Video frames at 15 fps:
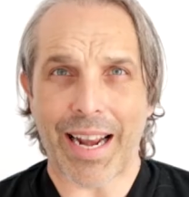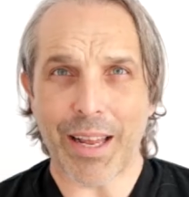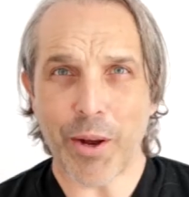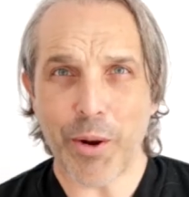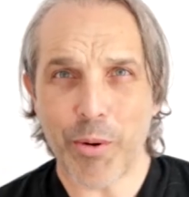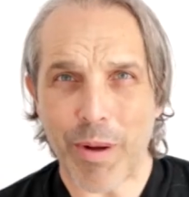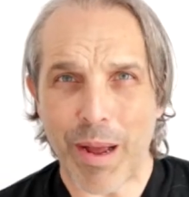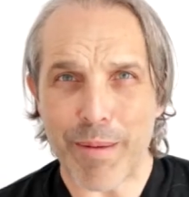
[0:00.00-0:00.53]

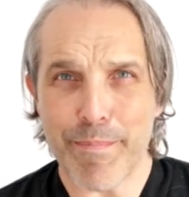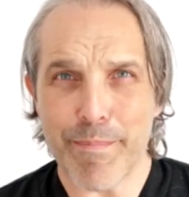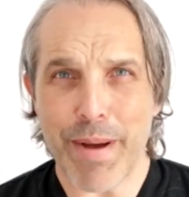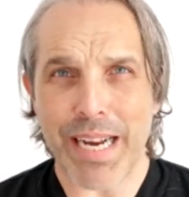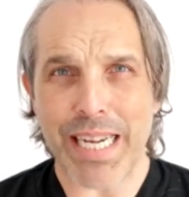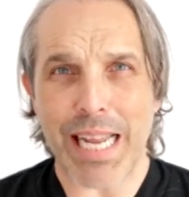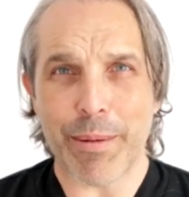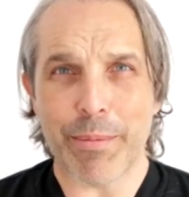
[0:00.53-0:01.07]
Hello,
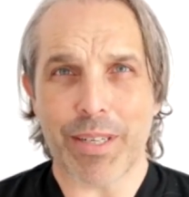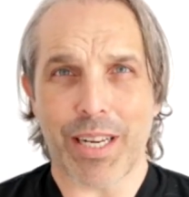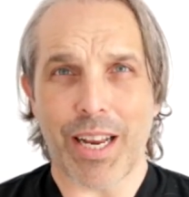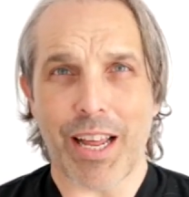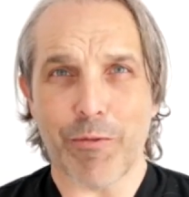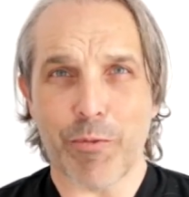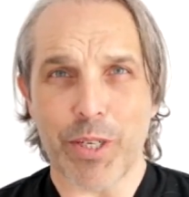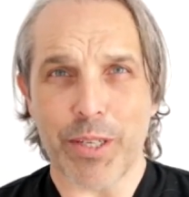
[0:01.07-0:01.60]
my name's
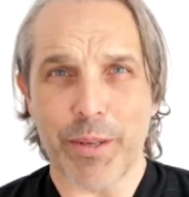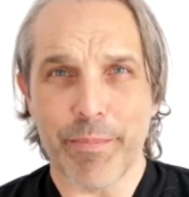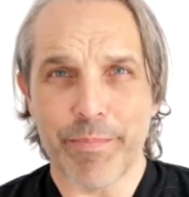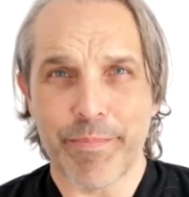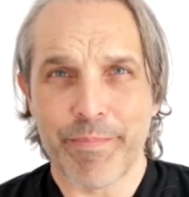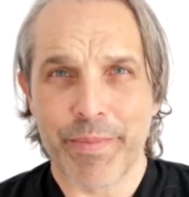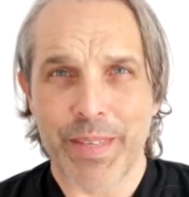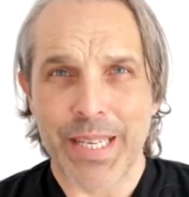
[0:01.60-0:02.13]
Clive Whittam,
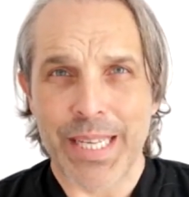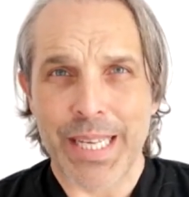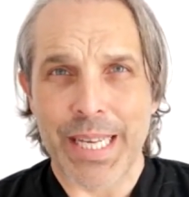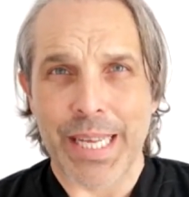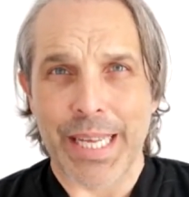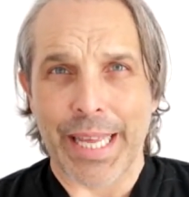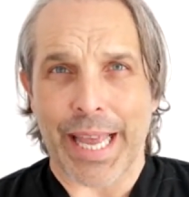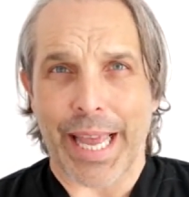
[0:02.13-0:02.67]

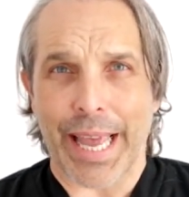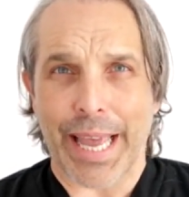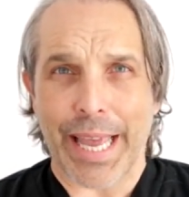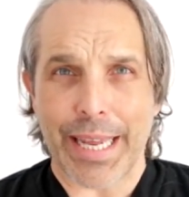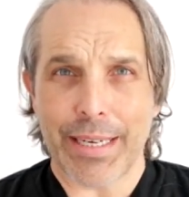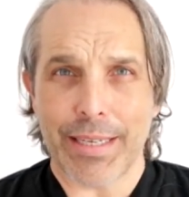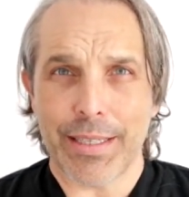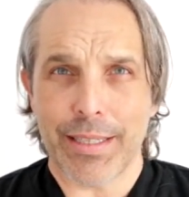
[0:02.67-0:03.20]

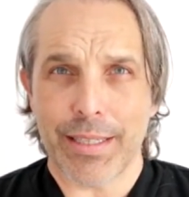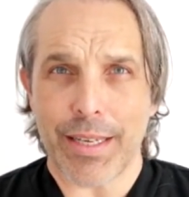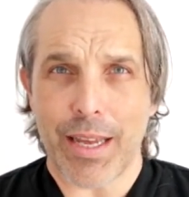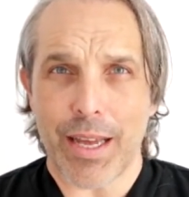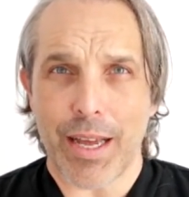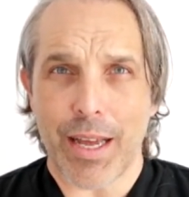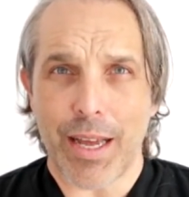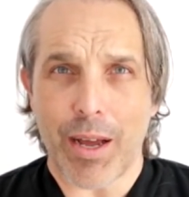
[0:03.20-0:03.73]
and
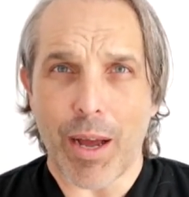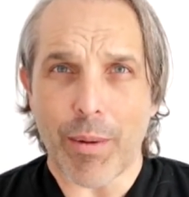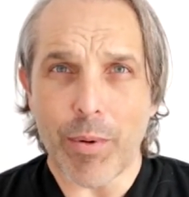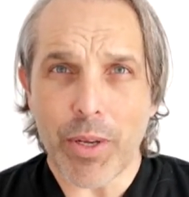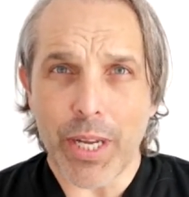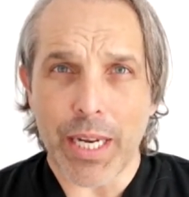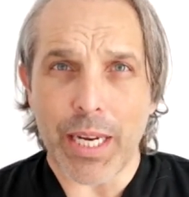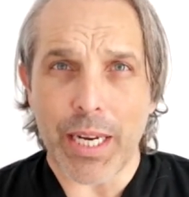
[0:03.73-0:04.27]
I'm
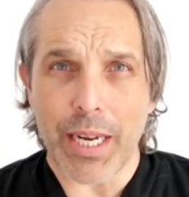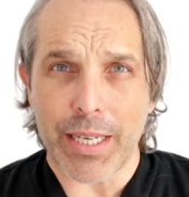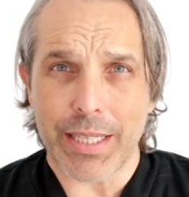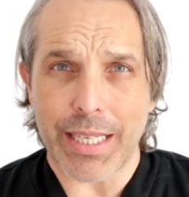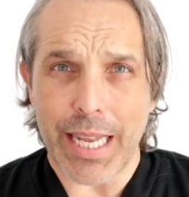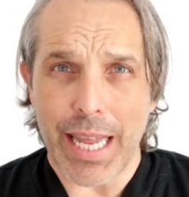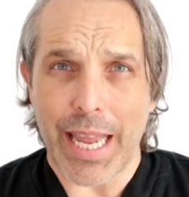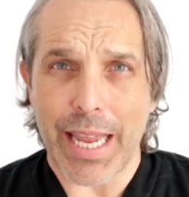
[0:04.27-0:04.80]
looking
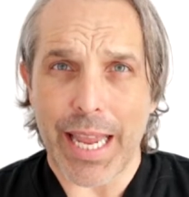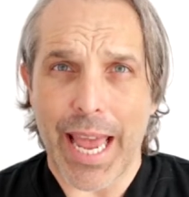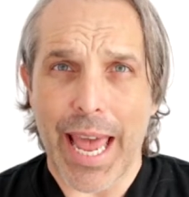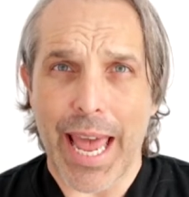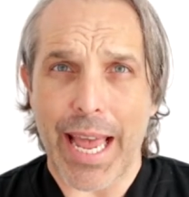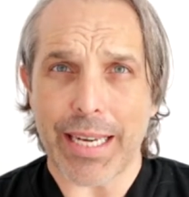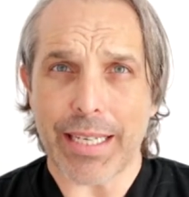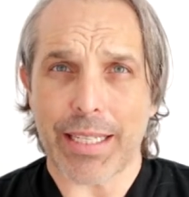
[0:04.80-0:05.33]
today
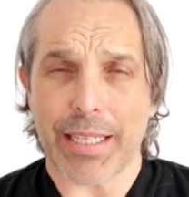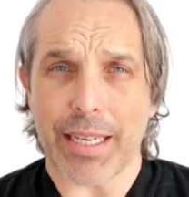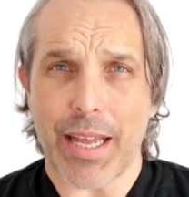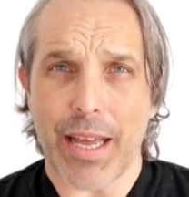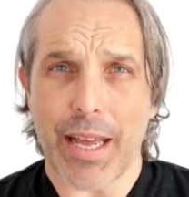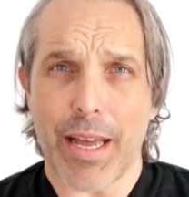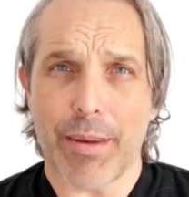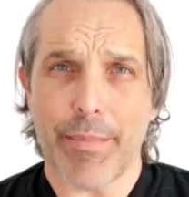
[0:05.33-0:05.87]
at
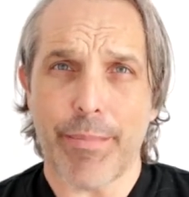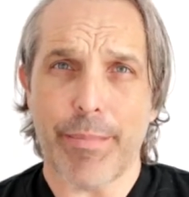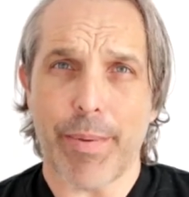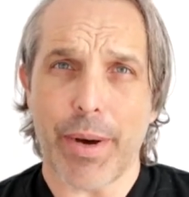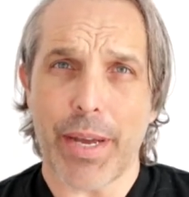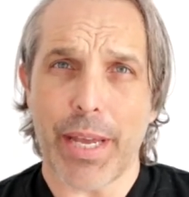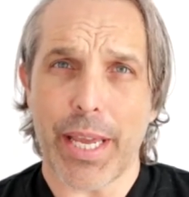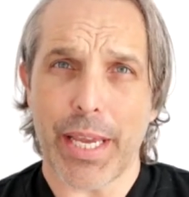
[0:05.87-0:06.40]

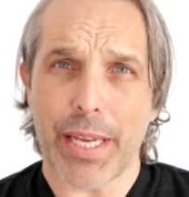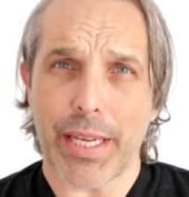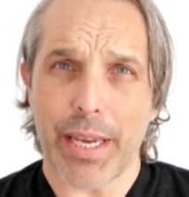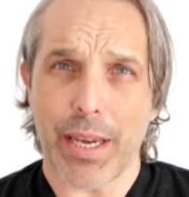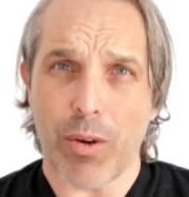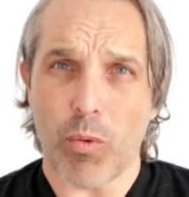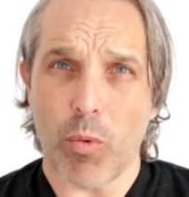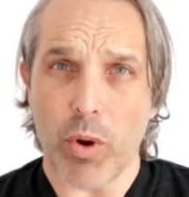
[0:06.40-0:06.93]
buying
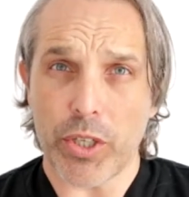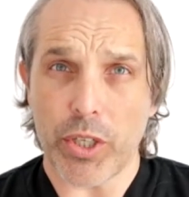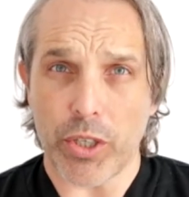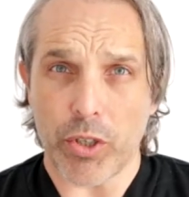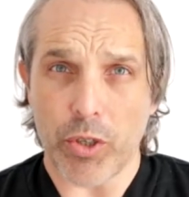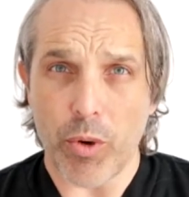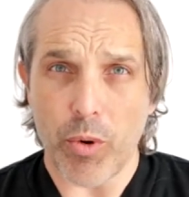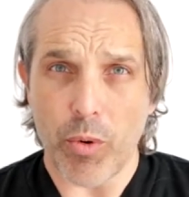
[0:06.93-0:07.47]
a gua sha
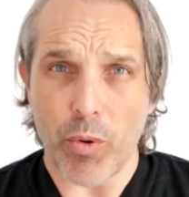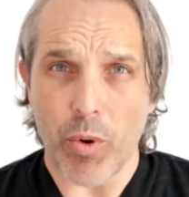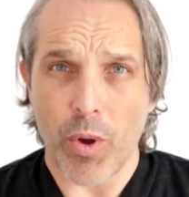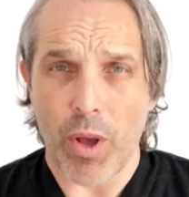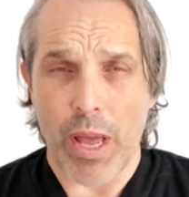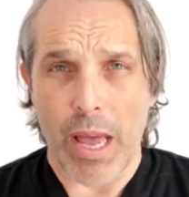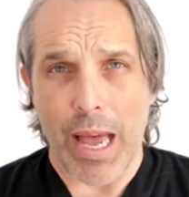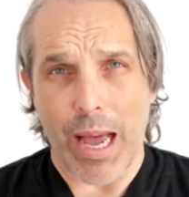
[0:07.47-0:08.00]
tool.
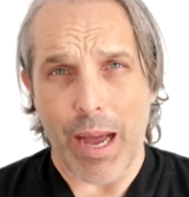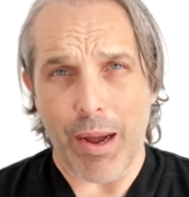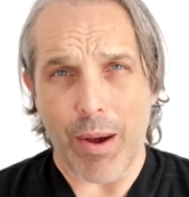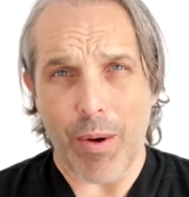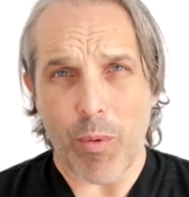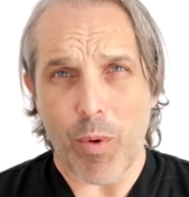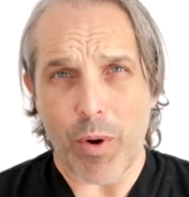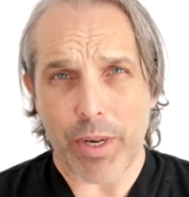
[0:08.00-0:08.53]

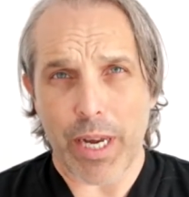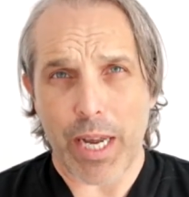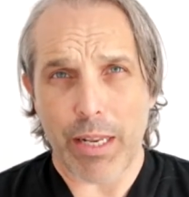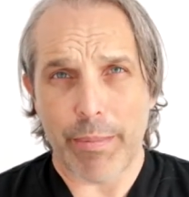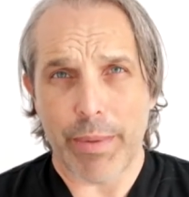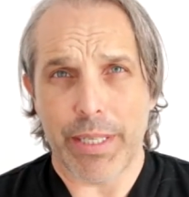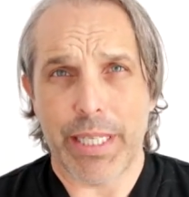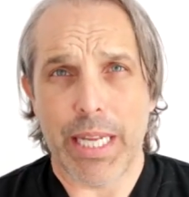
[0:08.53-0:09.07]
What kind
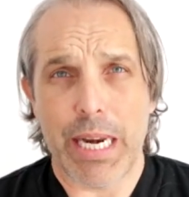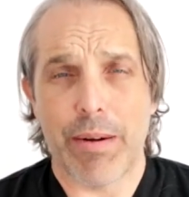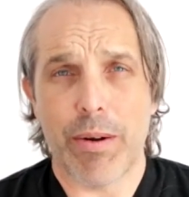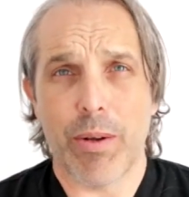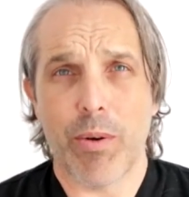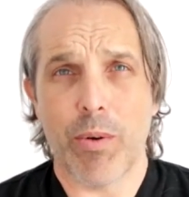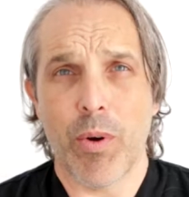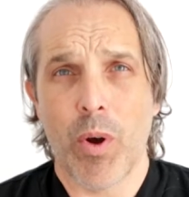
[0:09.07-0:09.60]
of
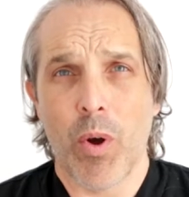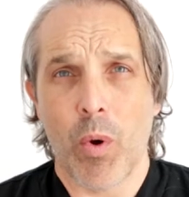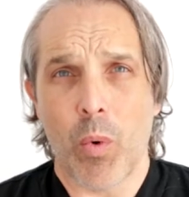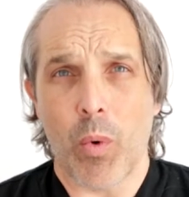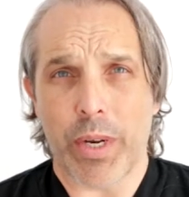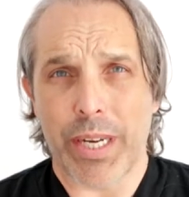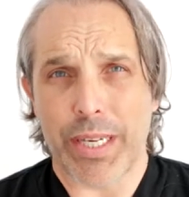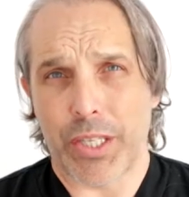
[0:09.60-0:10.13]
material,
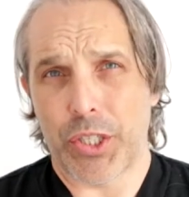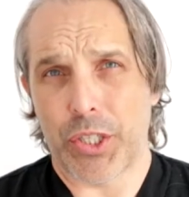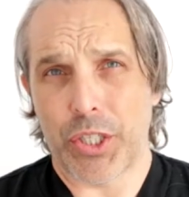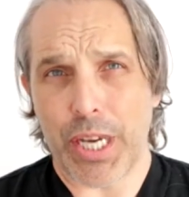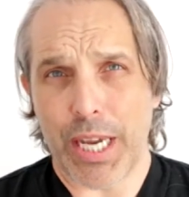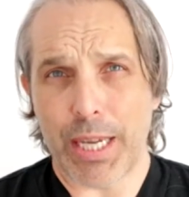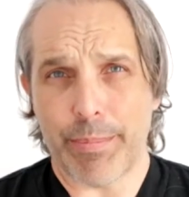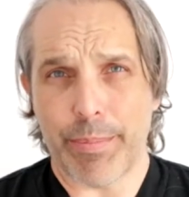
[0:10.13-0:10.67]
what kind of
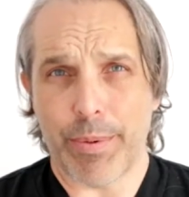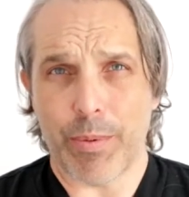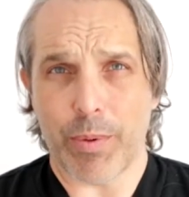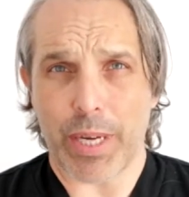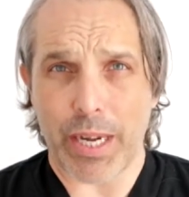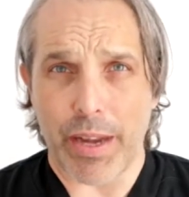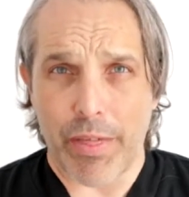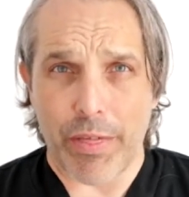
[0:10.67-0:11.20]
shape, what
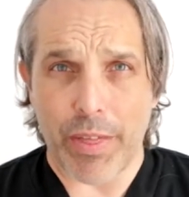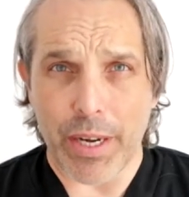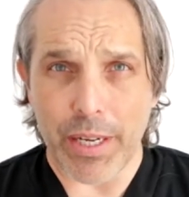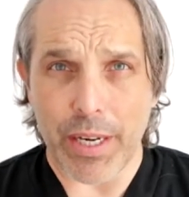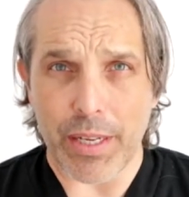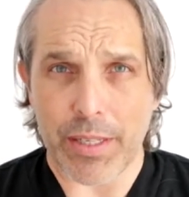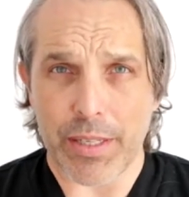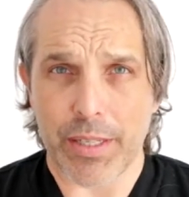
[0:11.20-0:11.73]
kind of
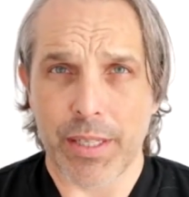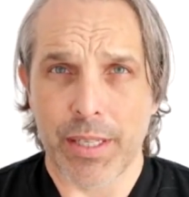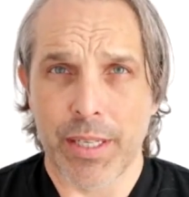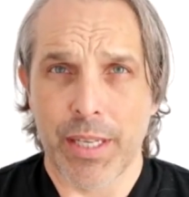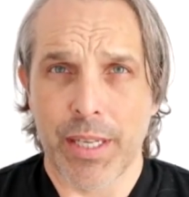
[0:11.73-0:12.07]
thickness.